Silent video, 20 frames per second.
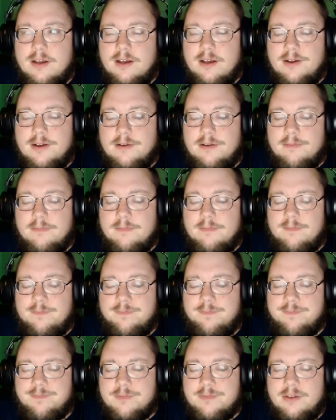uh,
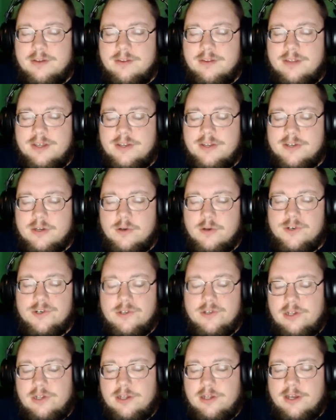the
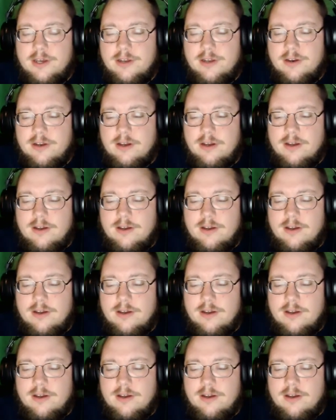social and